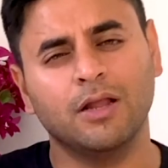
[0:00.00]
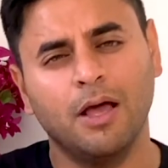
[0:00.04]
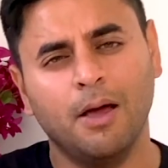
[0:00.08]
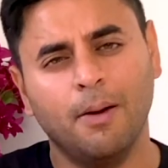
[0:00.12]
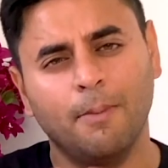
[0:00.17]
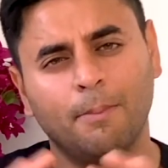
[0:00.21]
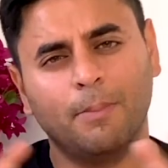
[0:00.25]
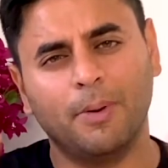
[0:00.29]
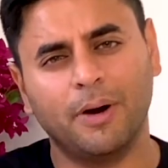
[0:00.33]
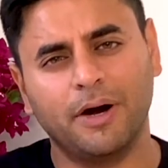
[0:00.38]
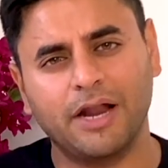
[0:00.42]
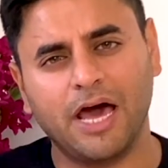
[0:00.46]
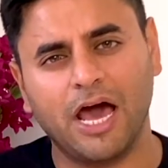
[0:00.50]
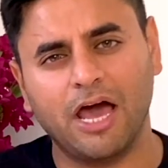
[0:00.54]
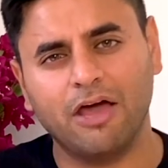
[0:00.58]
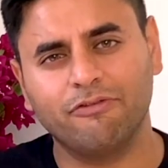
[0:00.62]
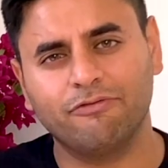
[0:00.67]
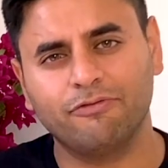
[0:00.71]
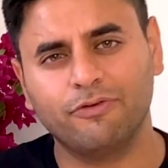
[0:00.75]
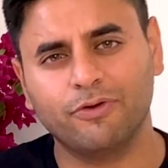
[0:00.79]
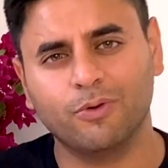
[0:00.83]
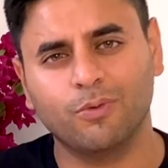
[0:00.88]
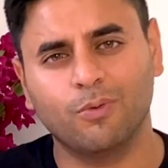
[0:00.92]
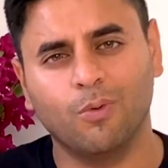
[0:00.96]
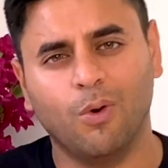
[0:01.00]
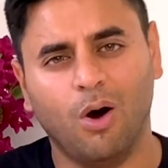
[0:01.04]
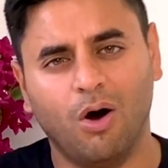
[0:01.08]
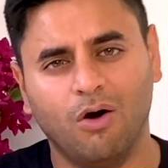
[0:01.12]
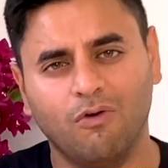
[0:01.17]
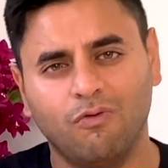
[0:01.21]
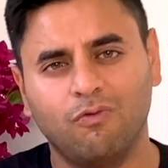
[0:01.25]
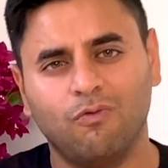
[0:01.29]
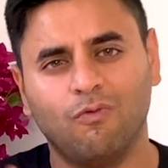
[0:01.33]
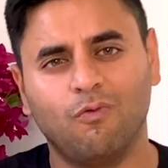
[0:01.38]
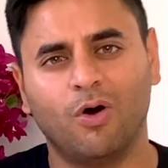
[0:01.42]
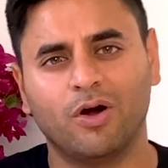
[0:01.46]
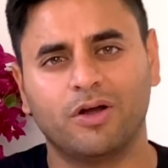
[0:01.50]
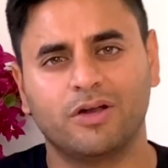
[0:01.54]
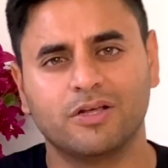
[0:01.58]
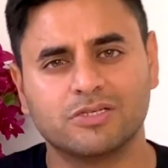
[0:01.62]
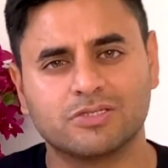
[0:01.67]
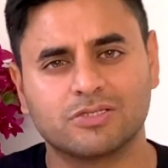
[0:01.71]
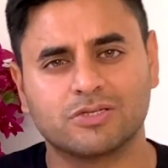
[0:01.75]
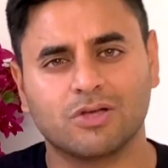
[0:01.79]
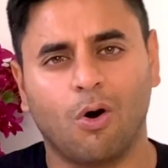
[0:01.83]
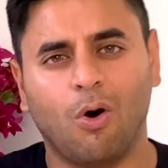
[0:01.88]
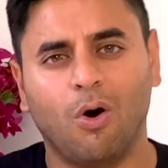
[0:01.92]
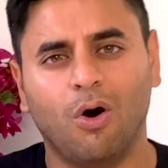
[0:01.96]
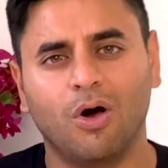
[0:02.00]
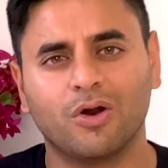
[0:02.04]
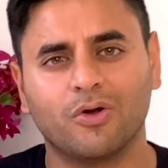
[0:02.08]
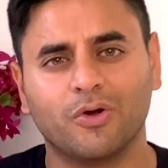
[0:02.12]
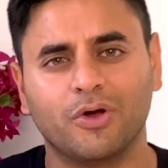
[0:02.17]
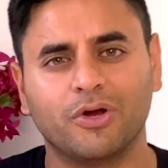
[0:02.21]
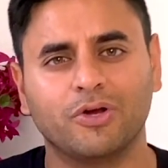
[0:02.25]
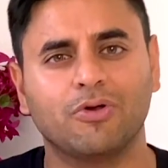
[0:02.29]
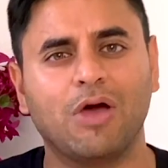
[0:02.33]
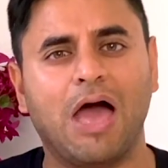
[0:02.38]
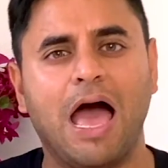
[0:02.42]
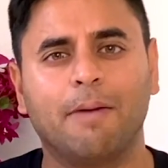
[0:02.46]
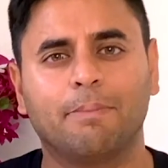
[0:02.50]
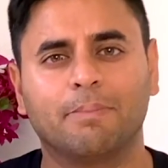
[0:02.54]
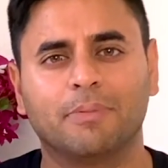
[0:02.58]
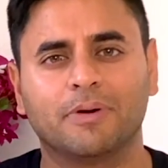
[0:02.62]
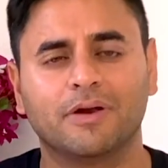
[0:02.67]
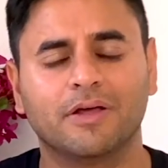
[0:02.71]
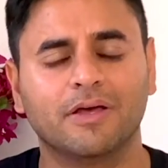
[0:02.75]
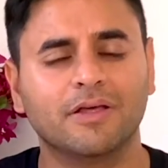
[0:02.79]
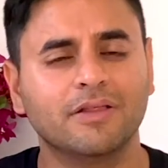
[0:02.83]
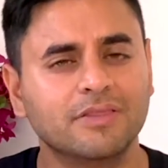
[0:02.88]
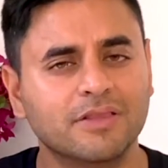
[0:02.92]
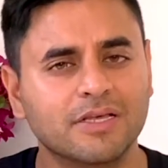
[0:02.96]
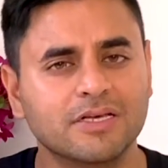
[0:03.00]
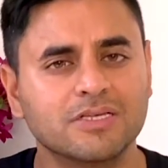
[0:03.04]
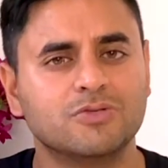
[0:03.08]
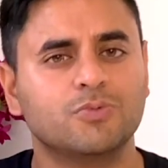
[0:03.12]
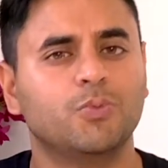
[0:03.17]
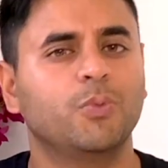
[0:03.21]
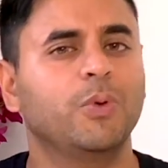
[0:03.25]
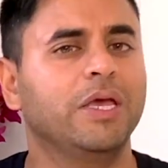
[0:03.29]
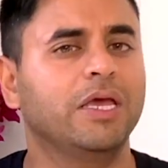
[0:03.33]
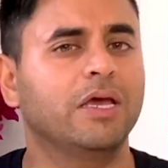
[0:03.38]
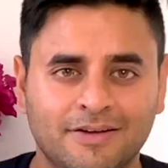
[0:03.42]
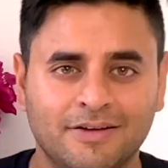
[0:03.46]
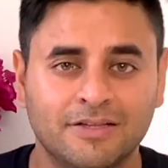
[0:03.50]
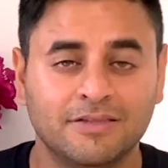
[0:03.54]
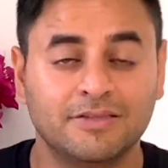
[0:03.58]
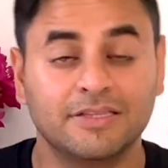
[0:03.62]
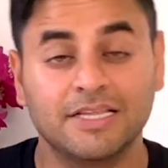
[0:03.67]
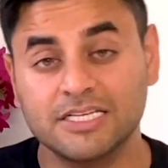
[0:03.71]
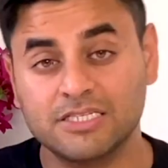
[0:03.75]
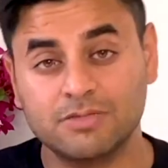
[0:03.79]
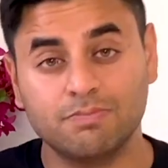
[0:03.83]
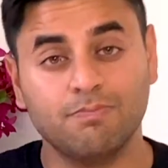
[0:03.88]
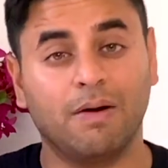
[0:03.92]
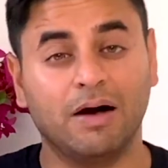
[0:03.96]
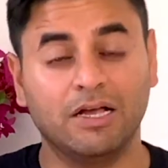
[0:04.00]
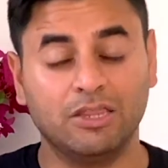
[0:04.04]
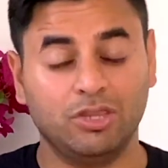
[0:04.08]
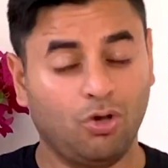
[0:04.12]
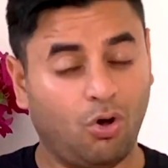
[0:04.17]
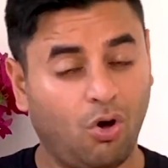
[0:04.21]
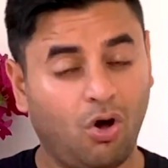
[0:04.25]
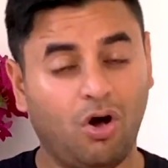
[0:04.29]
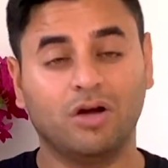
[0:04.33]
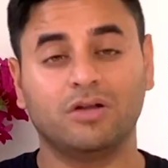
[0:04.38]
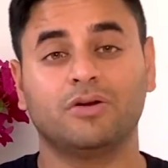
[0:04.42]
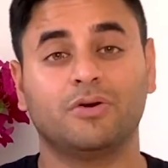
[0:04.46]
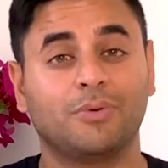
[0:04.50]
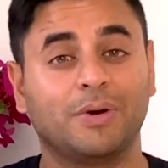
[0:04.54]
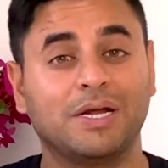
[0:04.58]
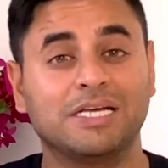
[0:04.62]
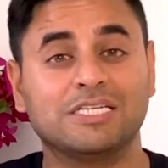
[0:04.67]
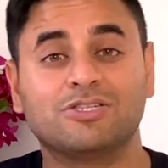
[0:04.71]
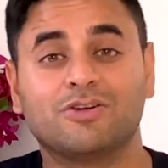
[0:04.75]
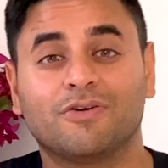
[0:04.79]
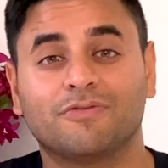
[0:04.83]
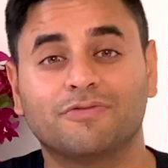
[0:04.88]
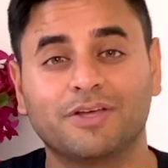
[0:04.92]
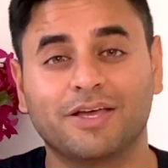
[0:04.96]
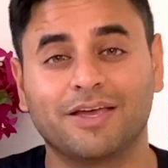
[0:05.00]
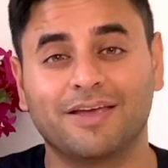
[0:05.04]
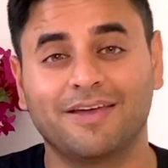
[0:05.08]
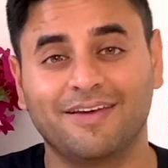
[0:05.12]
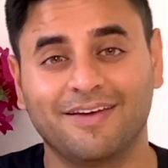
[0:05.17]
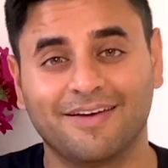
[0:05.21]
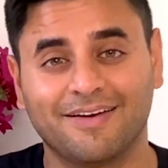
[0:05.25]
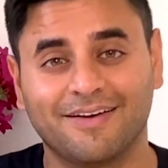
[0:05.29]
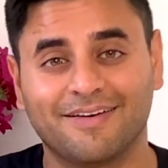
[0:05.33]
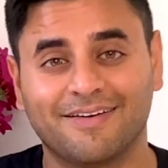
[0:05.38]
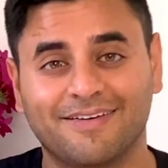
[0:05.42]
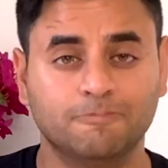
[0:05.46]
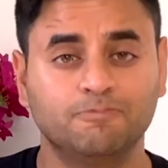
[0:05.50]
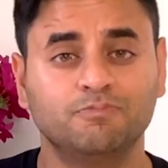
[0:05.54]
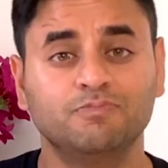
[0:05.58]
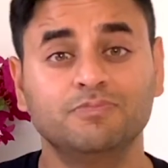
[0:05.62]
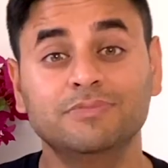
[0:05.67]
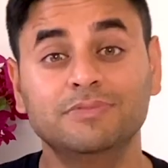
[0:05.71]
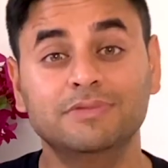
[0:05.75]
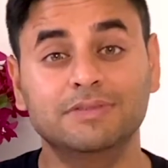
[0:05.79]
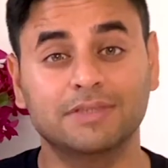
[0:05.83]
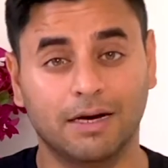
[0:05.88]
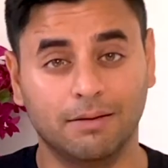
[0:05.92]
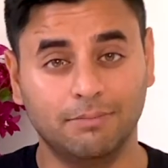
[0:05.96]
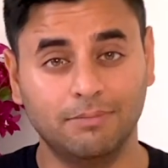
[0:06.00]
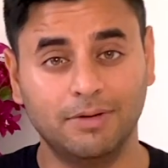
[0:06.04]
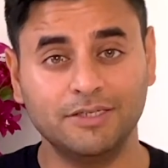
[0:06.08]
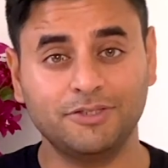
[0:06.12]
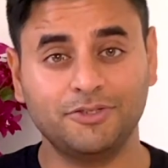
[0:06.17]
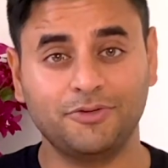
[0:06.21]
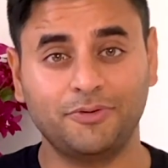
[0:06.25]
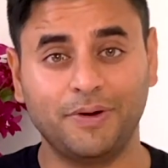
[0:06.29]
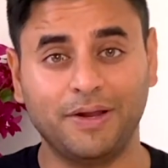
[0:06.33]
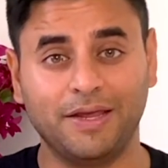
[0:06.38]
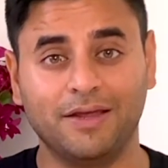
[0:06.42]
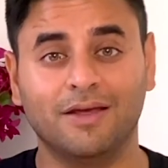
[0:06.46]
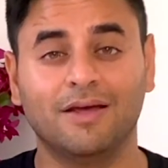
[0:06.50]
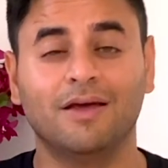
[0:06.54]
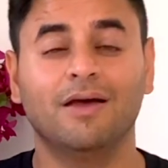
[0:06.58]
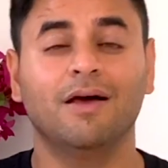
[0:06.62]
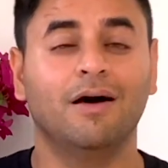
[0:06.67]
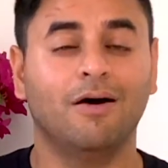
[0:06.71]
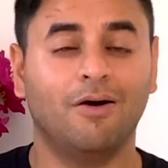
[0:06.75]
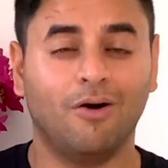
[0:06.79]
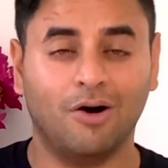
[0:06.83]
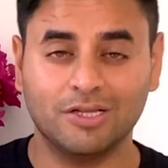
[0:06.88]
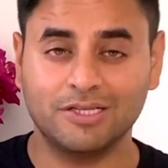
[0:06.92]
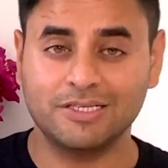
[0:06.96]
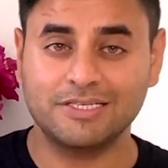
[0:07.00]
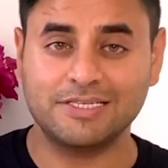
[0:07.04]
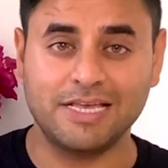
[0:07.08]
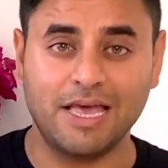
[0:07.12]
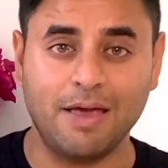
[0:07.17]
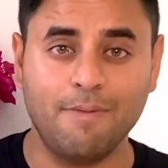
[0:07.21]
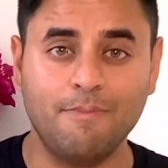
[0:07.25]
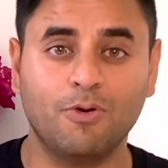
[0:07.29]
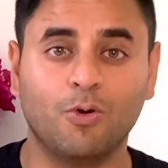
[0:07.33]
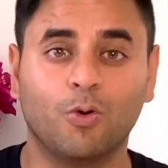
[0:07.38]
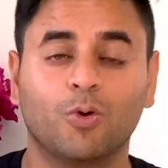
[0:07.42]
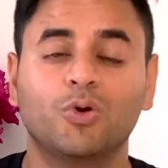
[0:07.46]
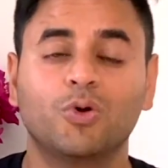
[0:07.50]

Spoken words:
bird eye view of what is all going to happen in this week, this month, or rest of the year. Number 3, on the same note,